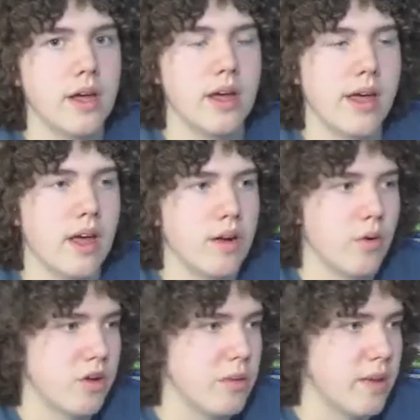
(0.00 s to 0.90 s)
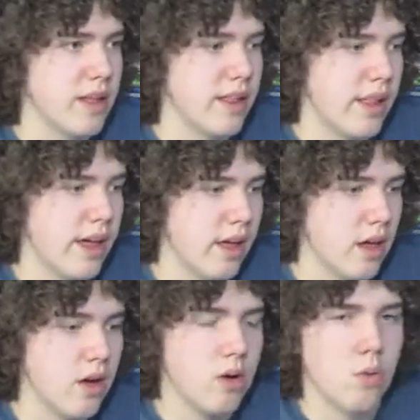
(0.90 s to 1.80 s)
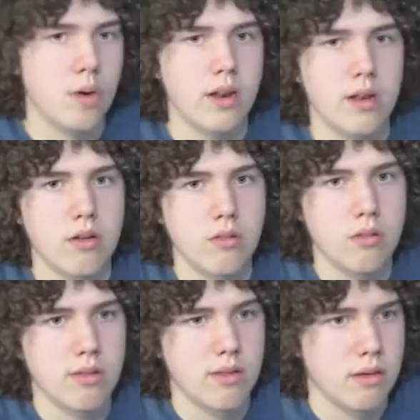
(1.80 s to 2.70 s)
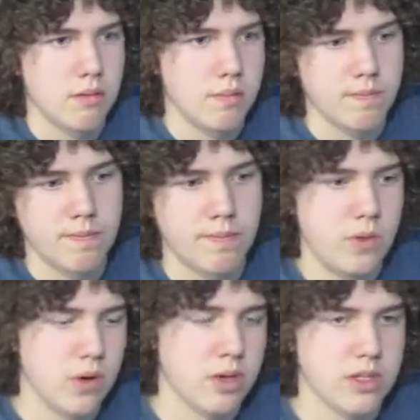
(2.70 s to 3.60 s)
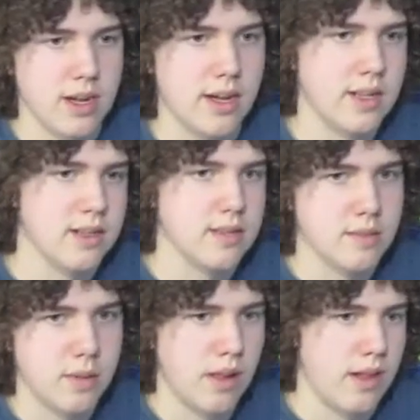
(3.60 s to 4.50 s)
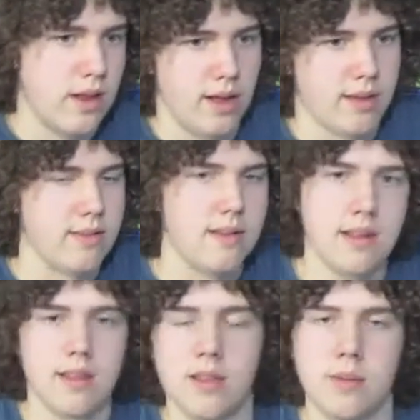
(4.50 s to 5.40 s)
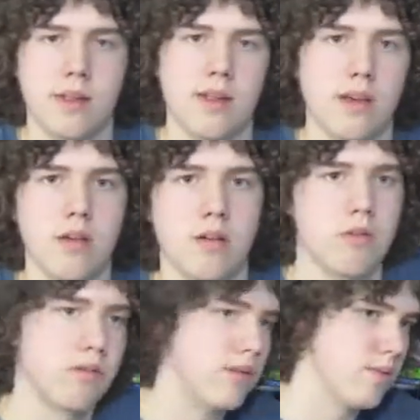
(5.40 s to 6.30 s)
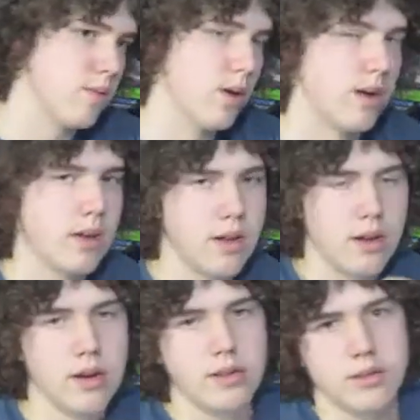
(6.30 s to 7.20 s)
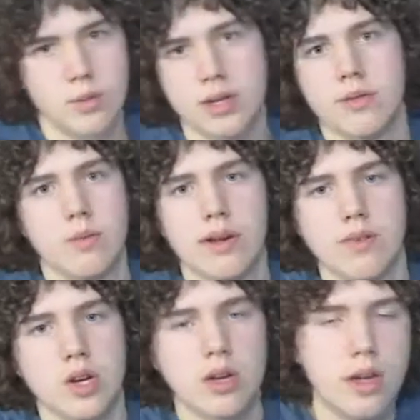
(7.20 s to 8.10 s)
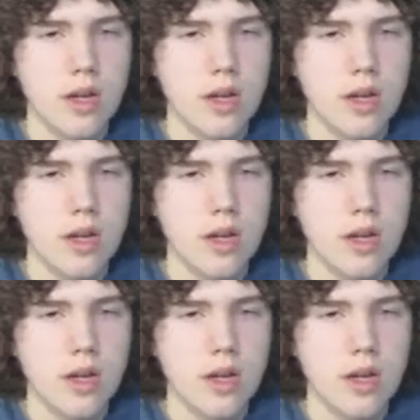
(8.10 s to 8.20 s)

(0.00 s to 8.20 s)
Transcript: And, or you can be like, oh, when do the New York Giants play next? And they'll be like, oh, here's why, here's when, whatever.